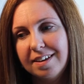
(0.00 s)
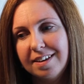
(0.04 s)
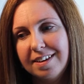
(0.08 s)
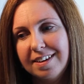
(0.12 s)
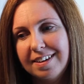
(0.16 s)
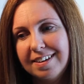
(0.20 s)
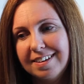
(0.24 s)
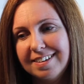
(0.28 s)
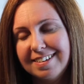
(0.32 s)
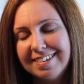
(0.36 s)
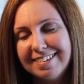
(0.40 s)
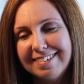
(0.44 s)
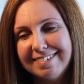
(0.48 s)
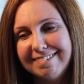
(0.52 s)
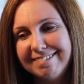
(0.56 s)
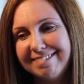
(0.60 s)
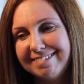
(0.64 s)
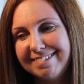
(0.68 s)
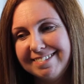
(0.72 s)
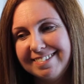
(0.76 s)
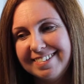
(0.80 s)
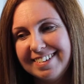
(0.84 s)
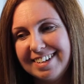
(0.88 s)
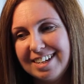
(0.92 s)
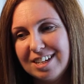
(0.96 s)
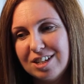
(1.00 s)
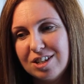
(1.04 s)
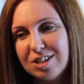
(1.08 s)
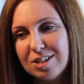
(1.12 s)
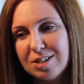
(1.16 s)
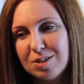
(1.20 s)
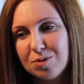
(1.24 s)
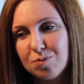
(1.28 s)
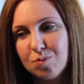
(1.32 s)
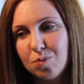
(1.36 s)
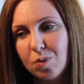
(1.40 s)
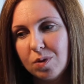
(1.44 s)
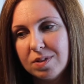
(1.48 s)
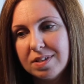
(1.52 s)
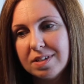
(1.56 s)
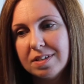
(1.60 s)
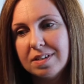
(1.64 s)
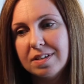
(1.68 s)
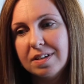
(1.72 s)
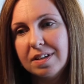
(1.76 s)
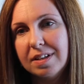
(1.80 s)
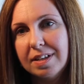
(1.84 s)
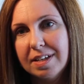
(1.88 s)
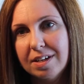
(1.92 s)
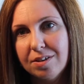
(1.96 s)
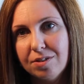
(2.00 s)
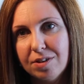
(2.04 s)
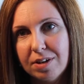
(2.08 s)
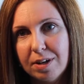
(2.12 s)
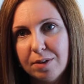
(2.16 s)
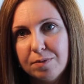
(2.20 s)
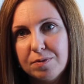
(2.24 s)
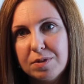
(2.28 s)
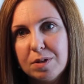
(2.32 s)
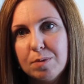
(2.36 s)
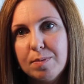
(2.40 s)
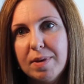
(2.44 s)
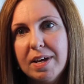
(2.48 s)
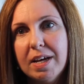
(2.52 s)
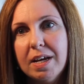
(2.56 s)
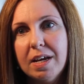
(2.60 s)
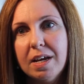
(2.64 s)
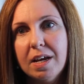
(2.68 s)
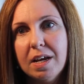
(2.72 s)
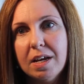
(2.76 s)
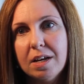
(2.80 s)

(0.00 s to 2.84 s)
it just wasn't clear enough to me.